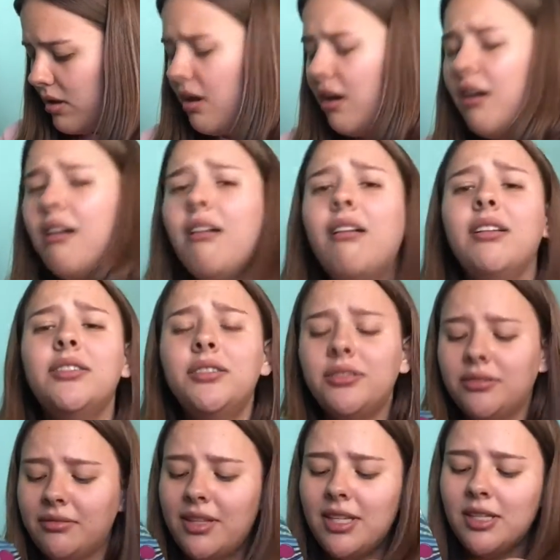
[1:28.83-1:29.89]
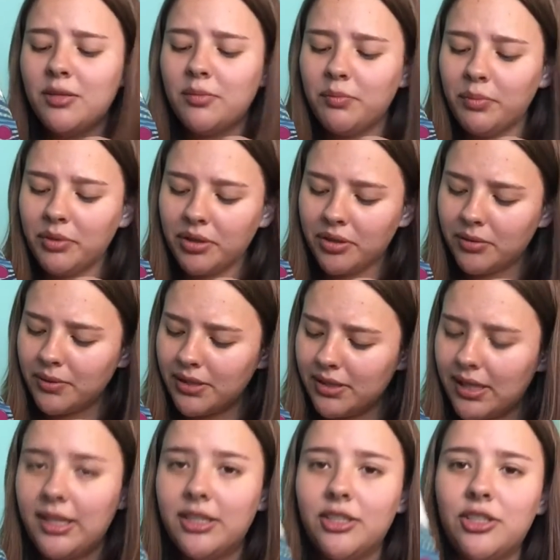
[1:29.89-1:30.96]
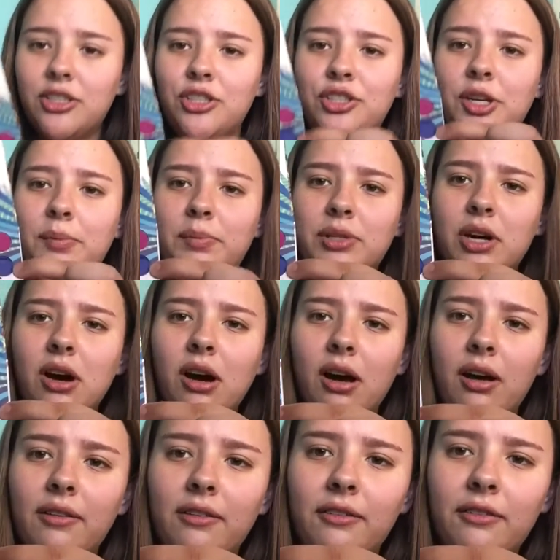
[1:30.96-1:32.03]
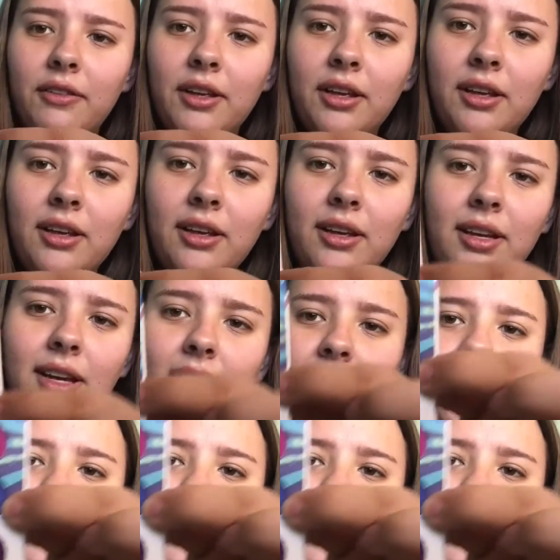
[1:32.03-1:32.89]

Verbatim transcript: Oh, this blue is, like, chipped off. Can